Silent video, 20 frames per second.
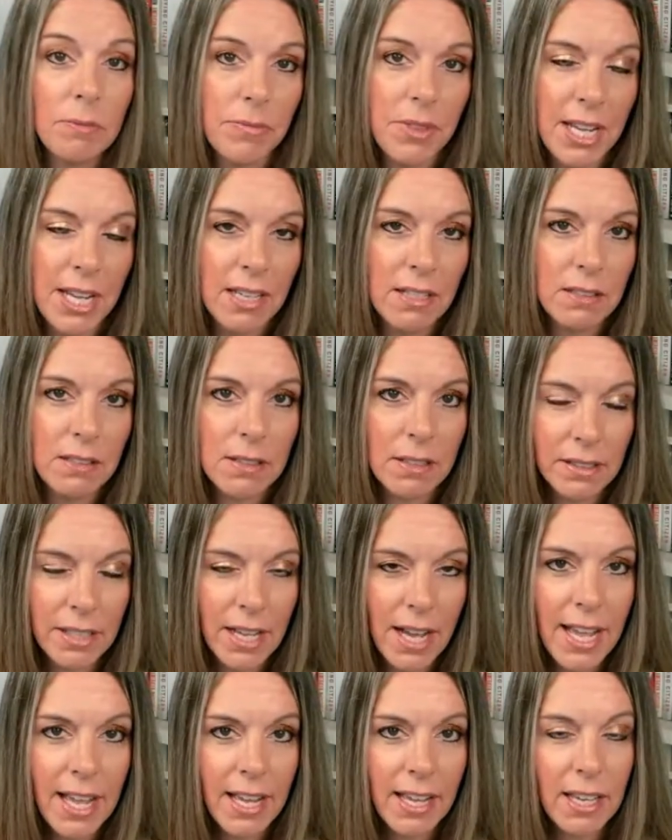things
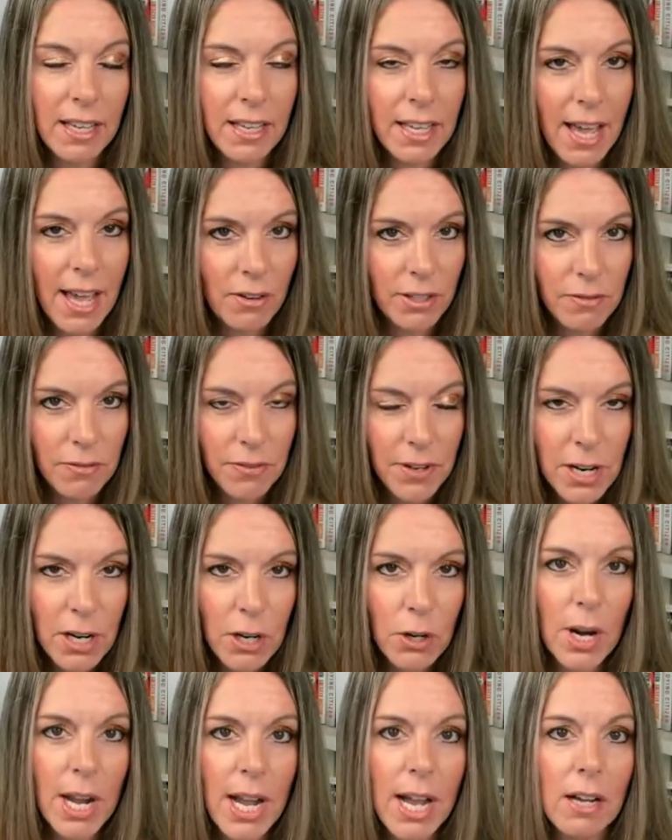like county
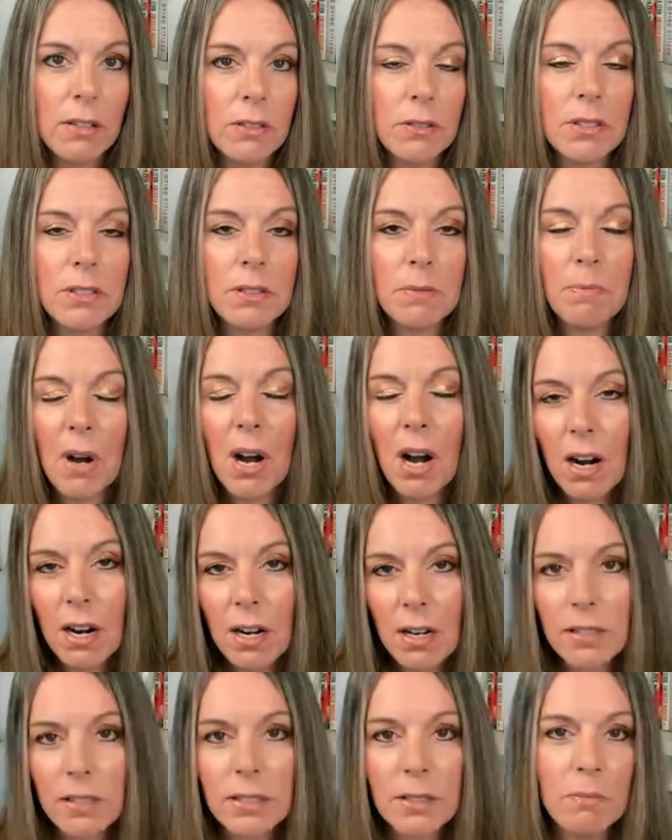fairgrounds,
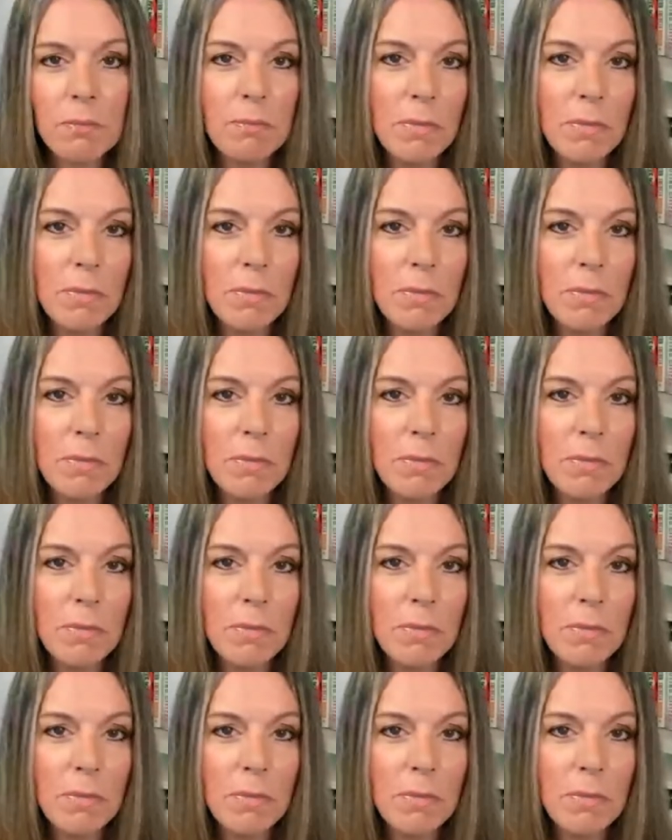parks,